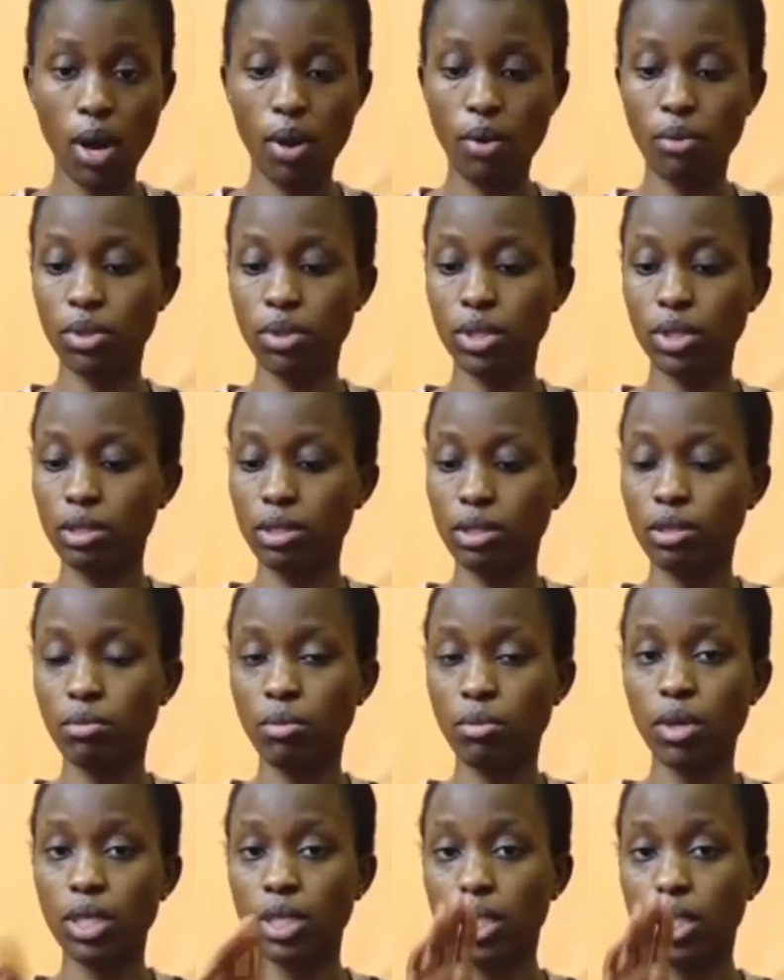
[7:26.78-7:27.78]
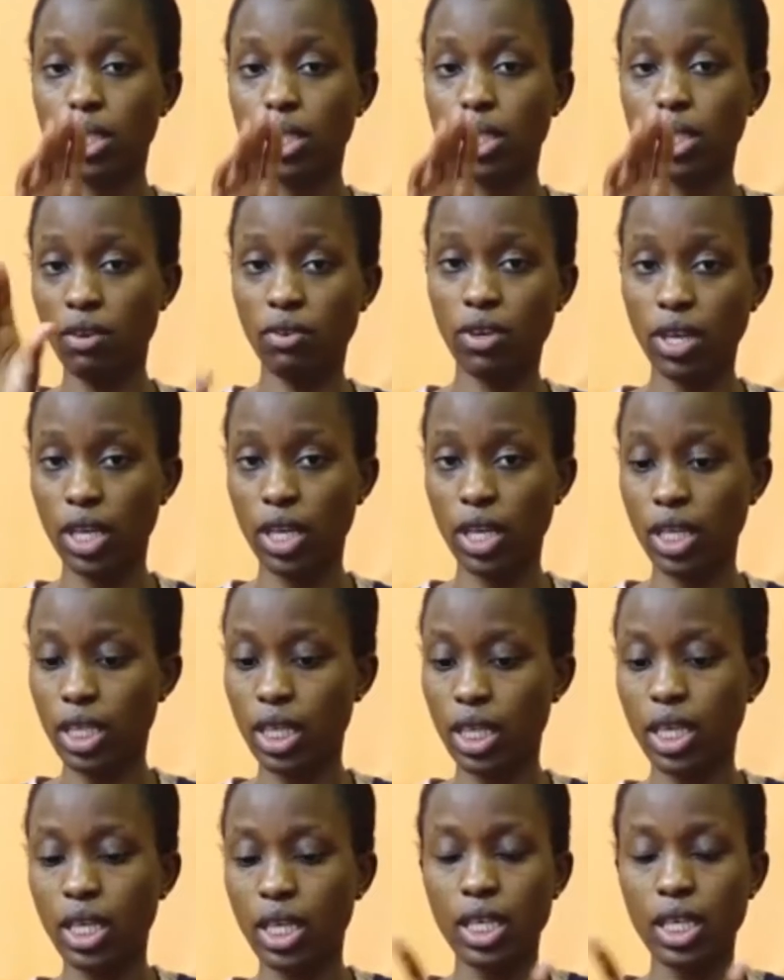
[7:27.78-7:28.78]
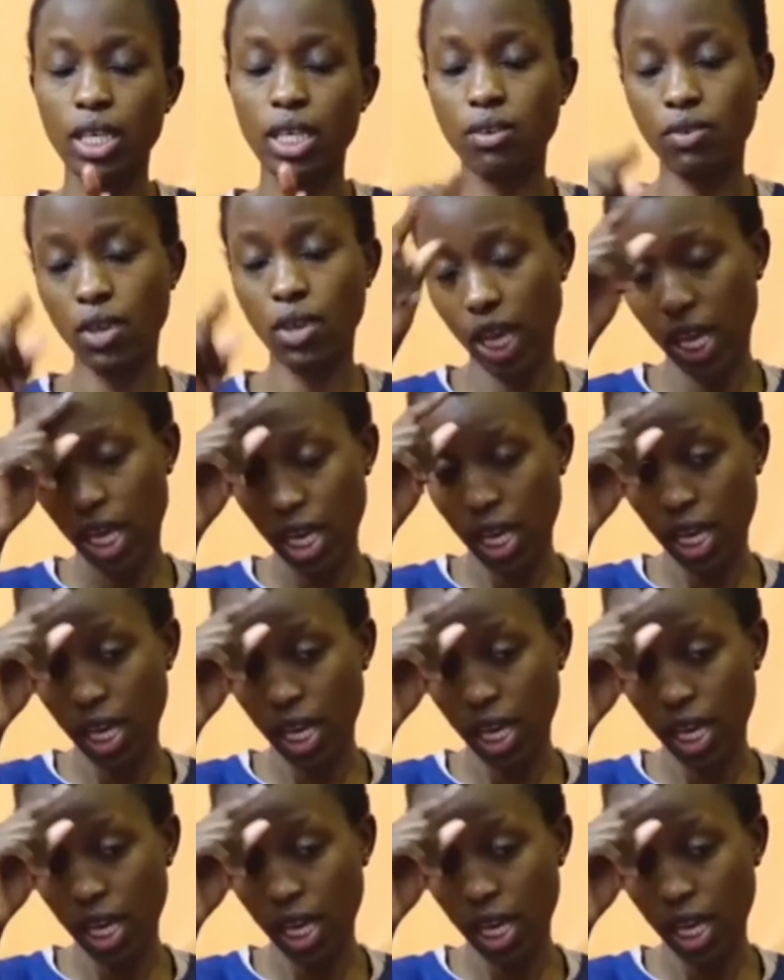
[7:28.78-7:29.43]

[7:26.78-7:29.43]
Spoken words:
our governments with African